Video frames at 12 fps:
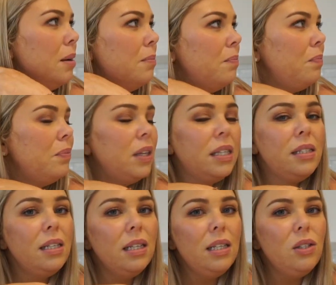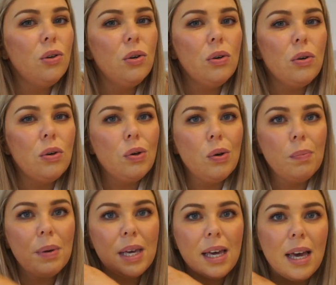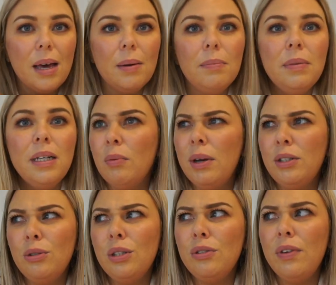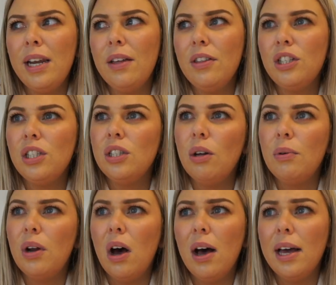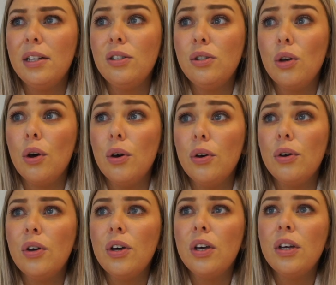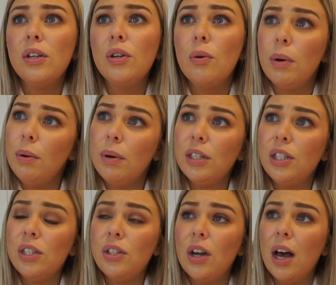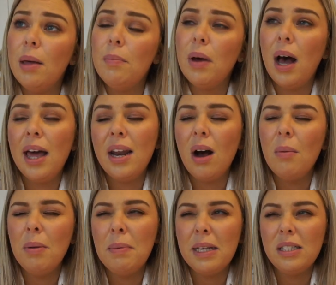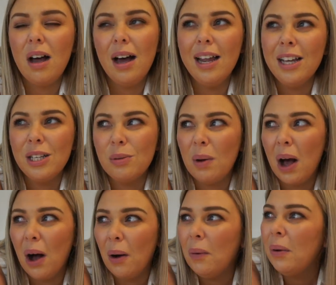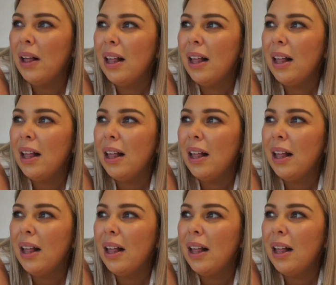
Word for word: Um, it's nearly two p m Rachel just found out that she's low on iron, so no wonder why she's tired, but and I'm a bit tired as well.